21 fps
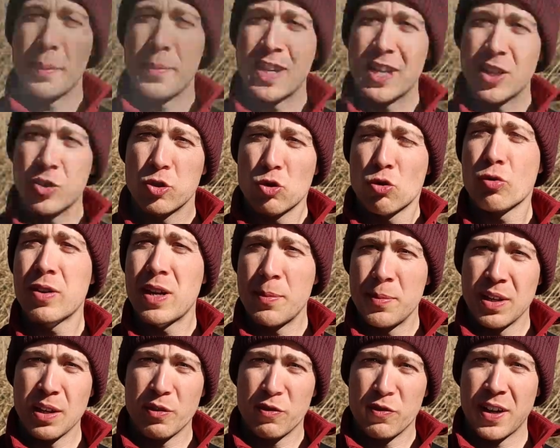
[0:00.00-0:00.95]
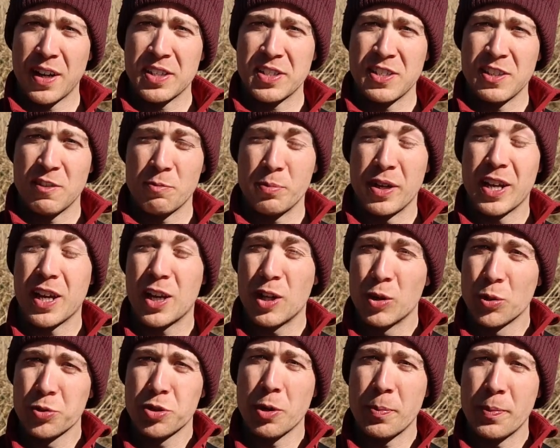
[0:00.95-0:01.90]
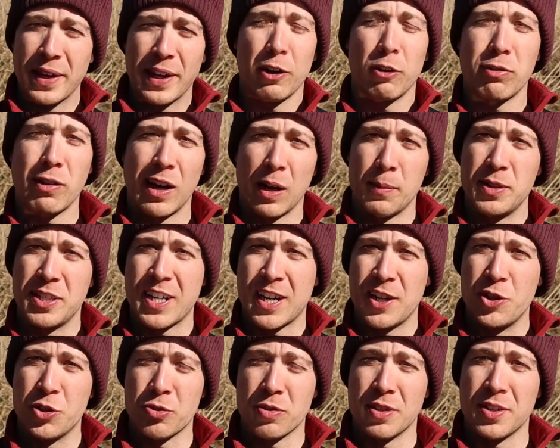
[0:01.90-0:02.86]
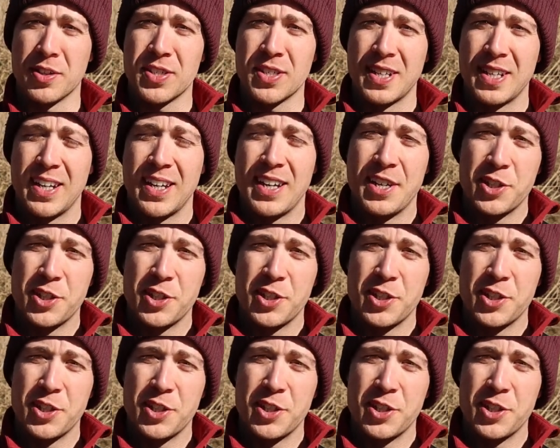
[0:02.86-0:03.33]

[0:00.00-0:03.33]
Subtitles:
can be extremely effective, but it can also be incredibly dangerous.